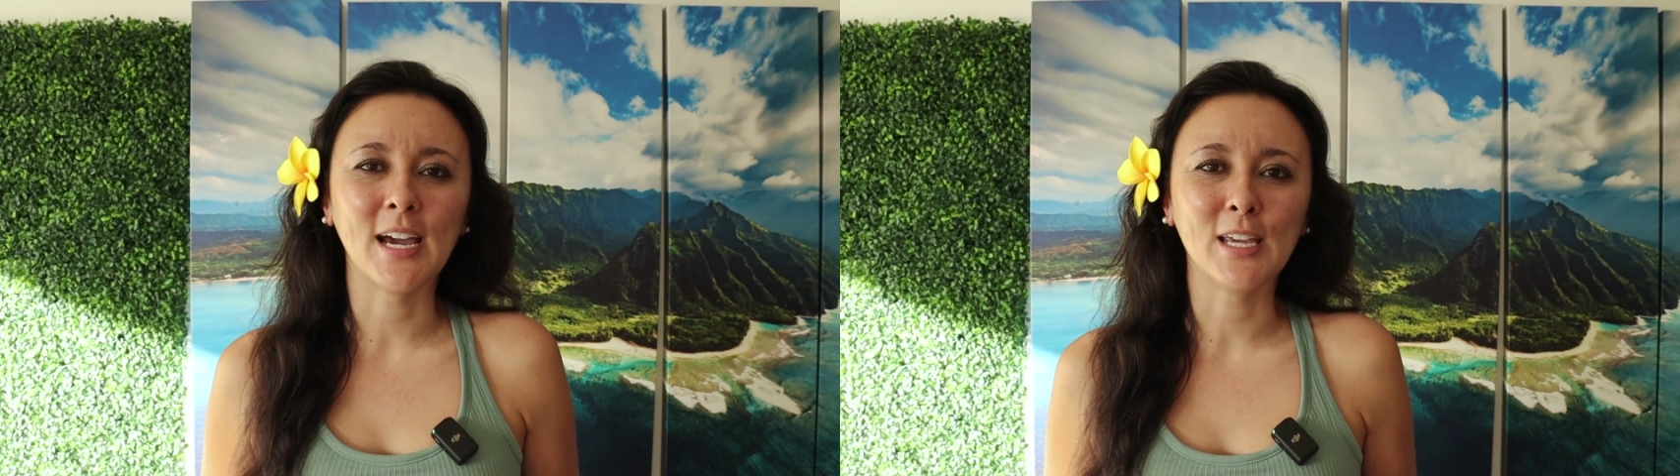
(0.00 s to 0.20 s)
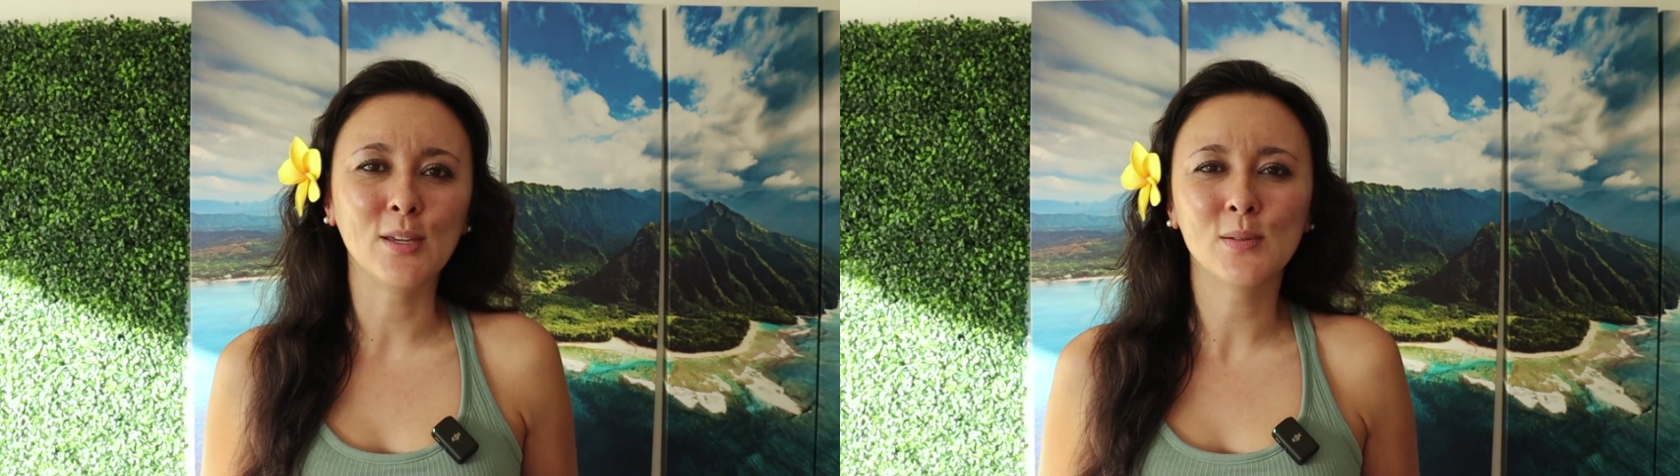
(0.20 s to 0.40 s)

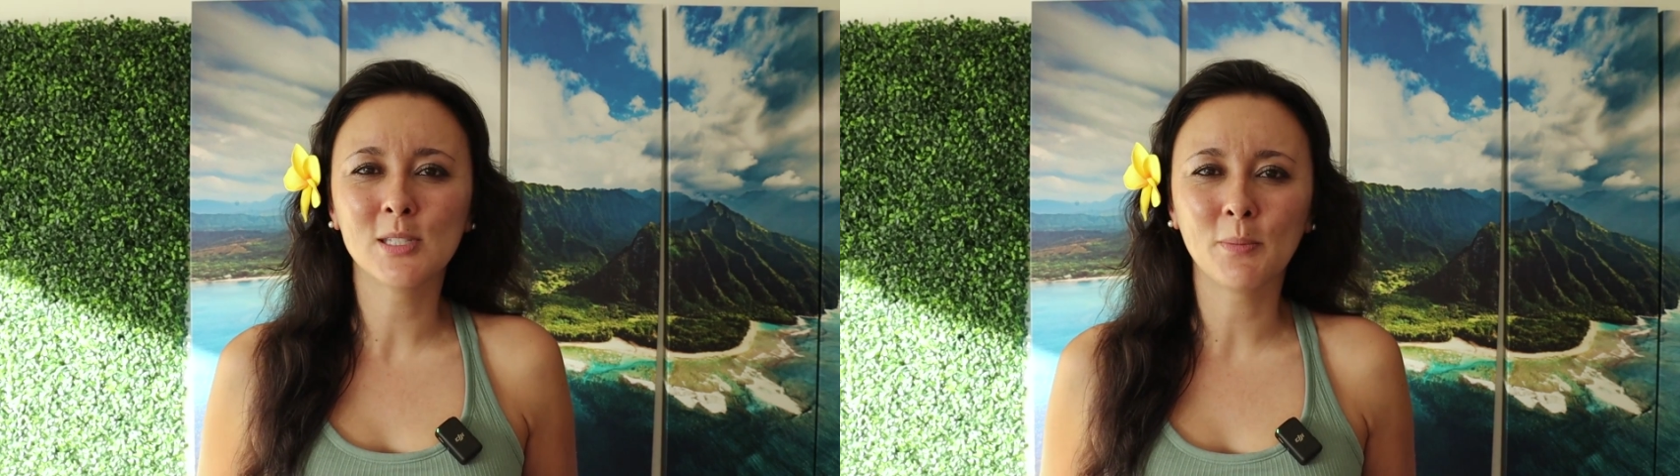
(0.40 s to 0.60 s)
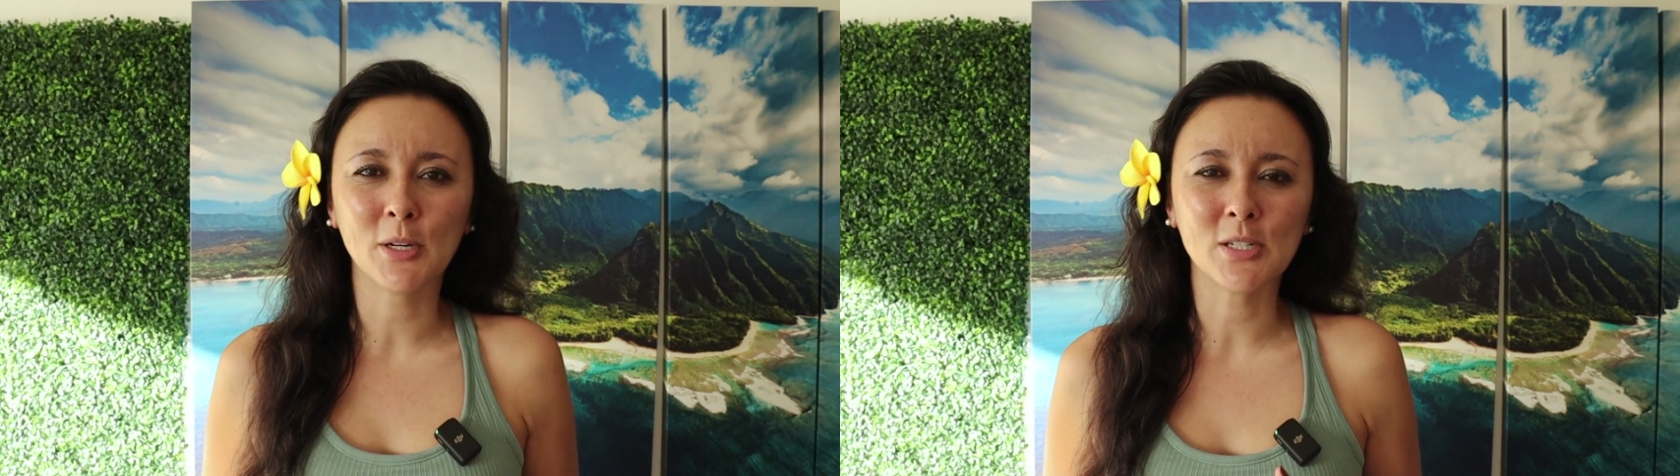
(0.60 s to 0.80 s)
I used
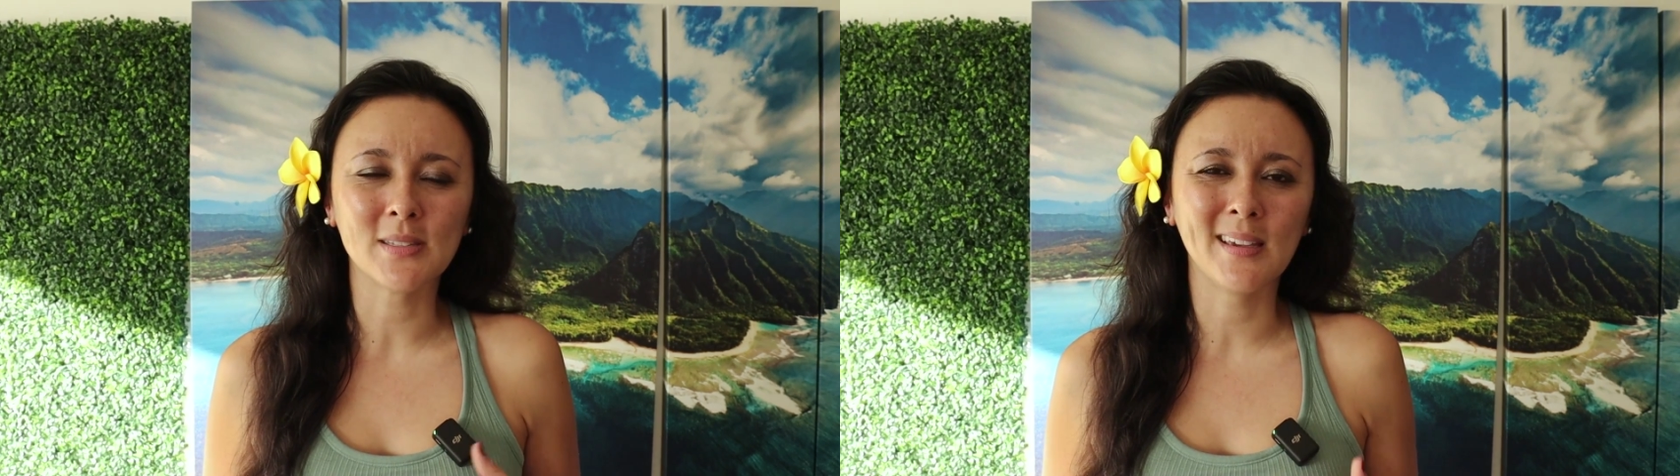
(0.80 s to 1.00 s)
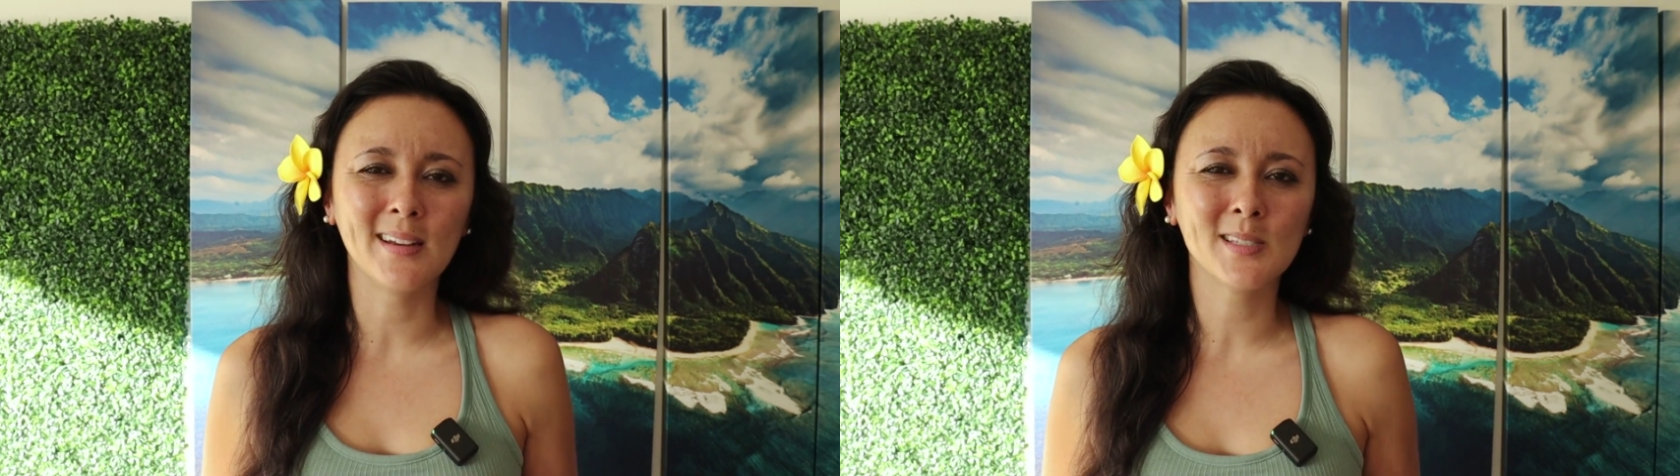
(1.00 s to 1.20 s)
to
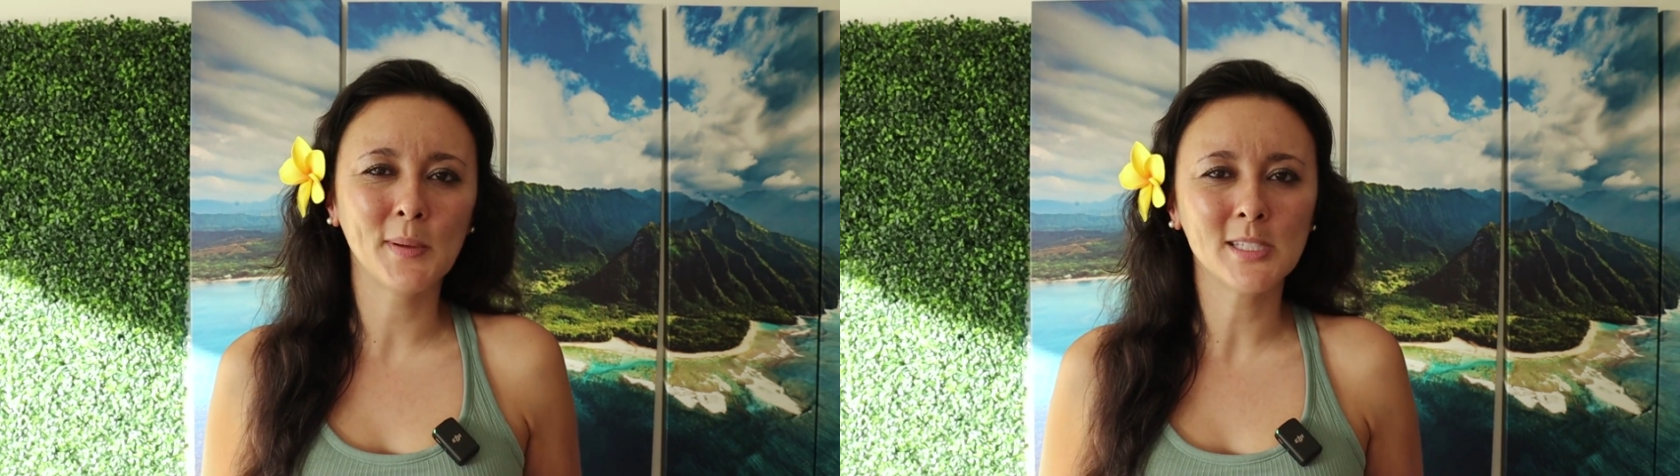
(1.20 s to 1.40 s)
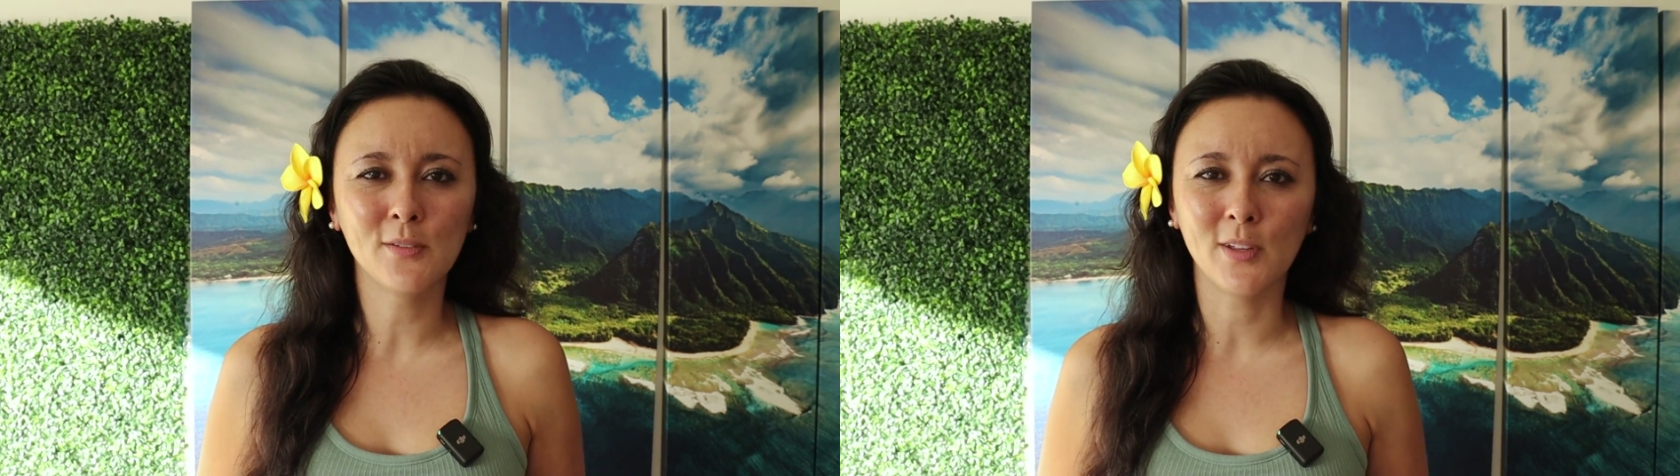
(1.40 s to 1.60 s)
purchase
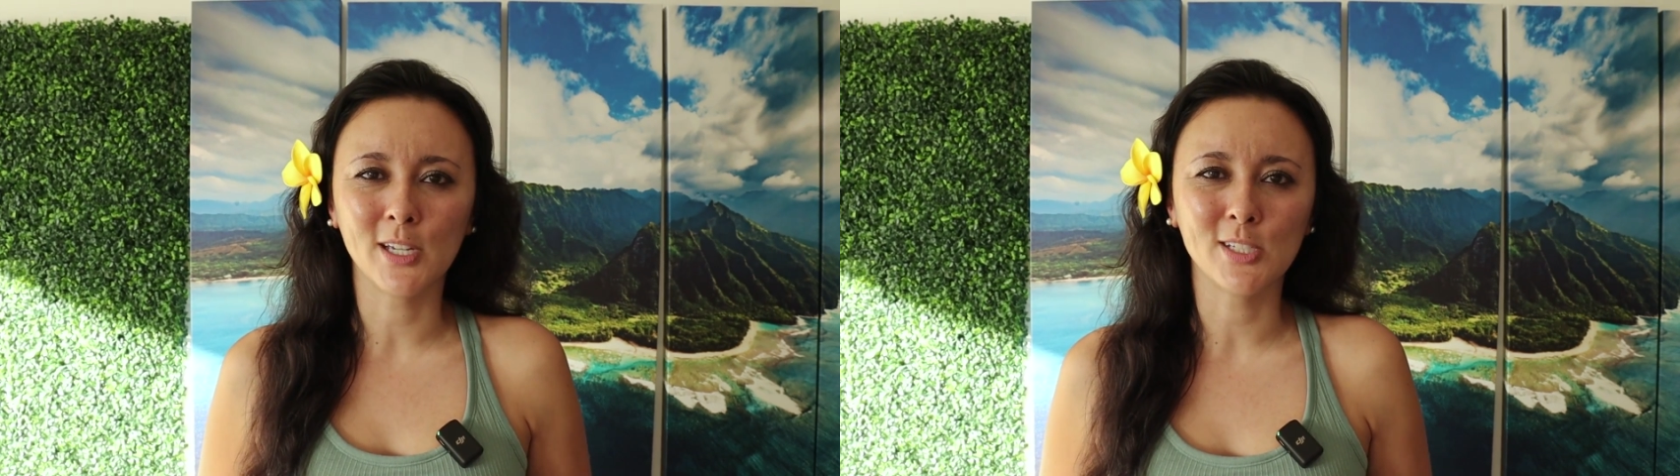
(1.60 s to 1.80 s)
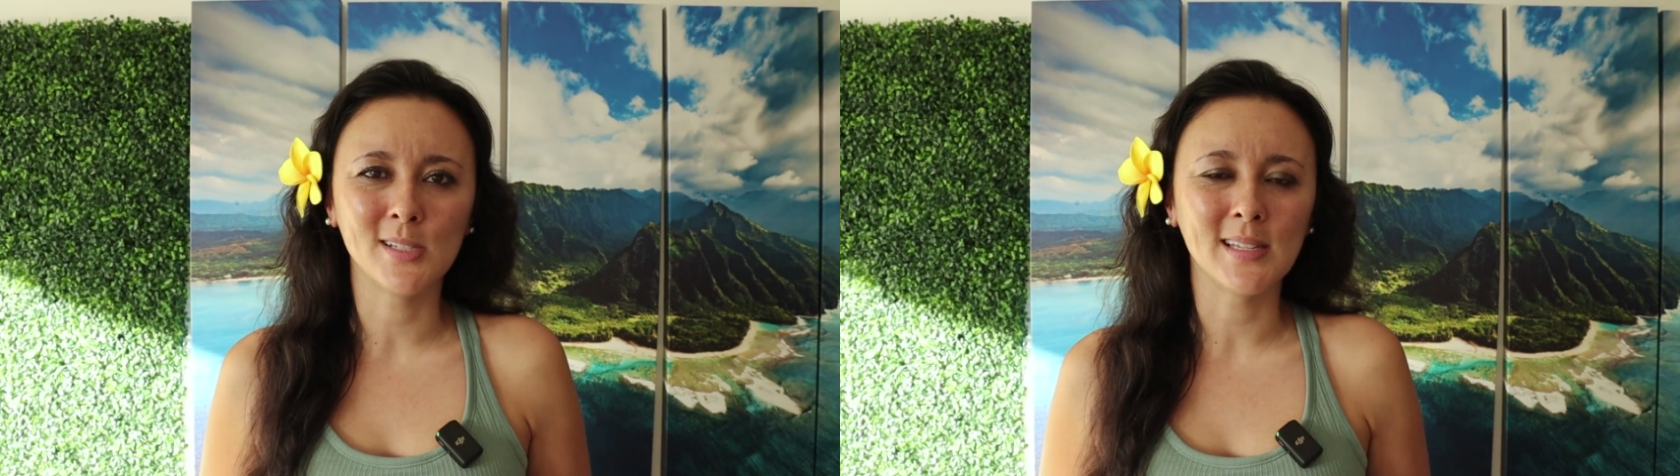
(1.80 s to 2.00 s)
inexpensive
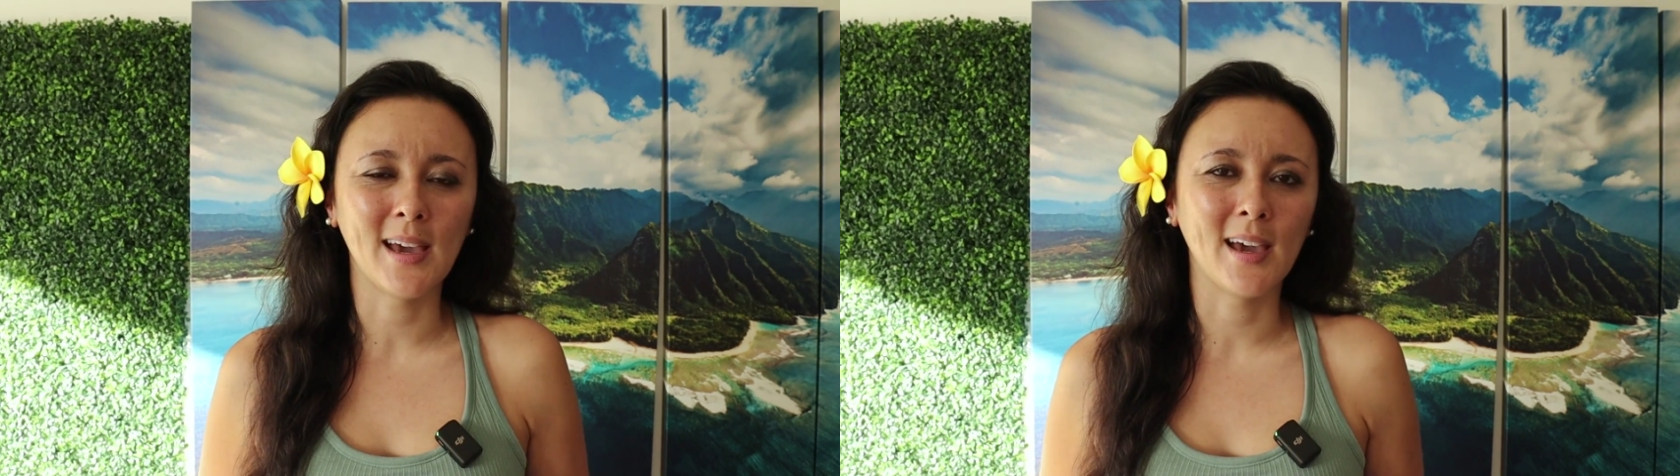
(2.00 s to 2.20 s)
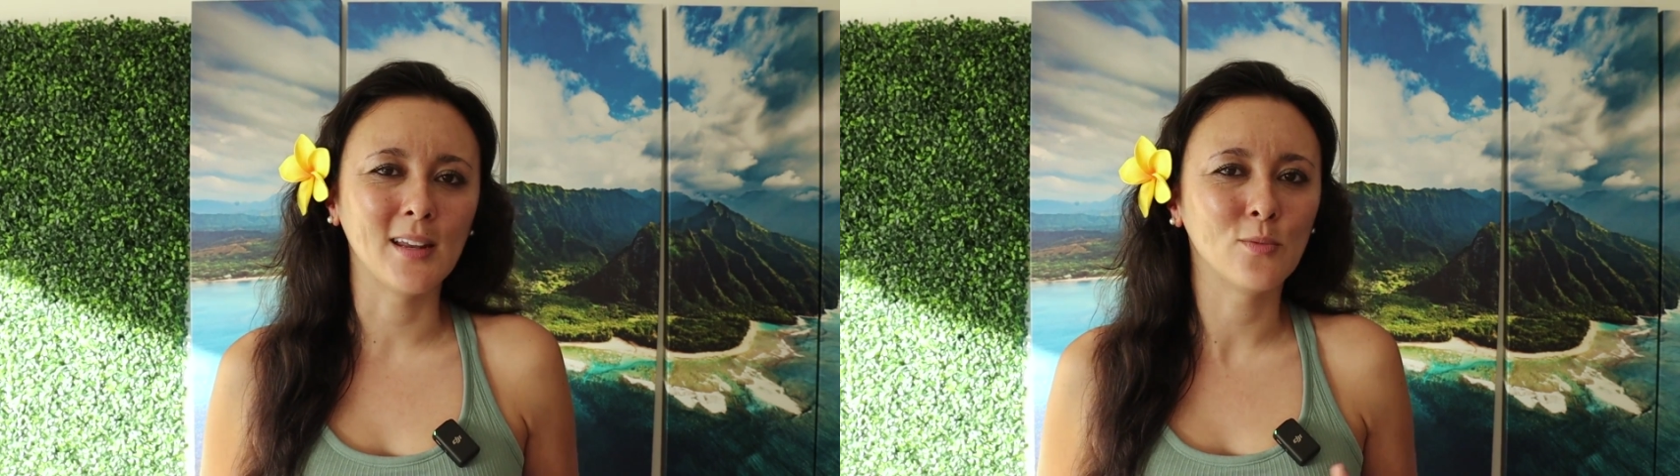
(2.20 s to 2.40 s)
luggages
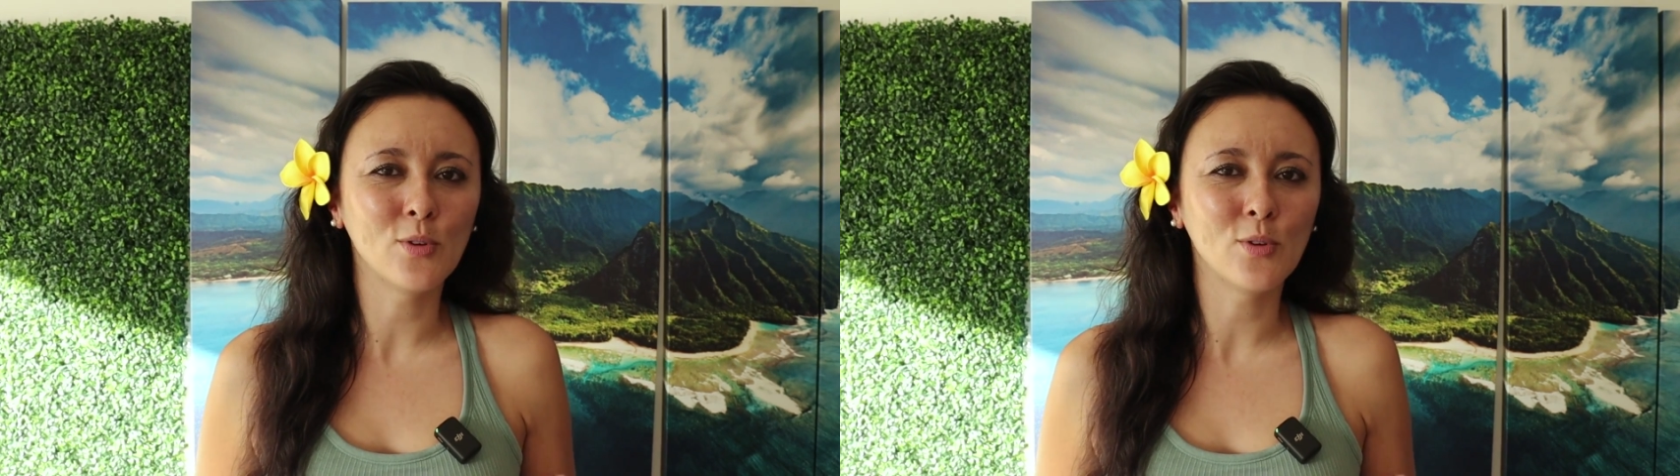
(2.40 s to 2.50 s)
at